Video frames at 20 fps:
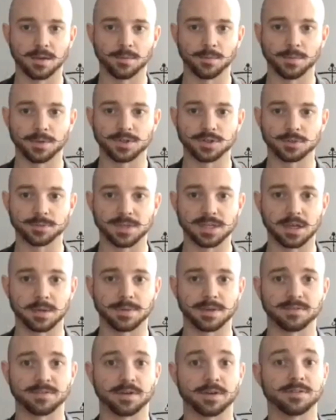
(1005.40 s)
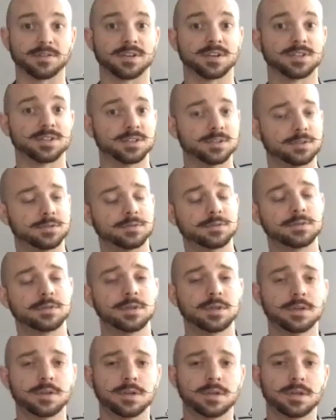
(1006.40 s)
which will be coming very, very soon.
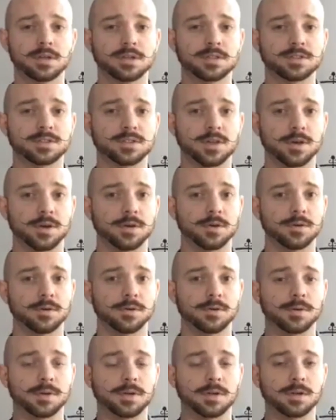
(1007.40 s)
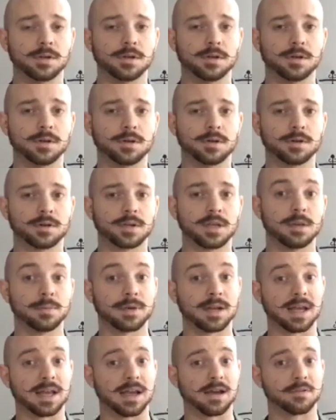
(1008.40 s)
So keep
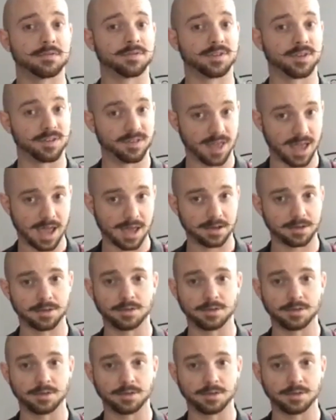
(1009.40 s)
an eye out for that.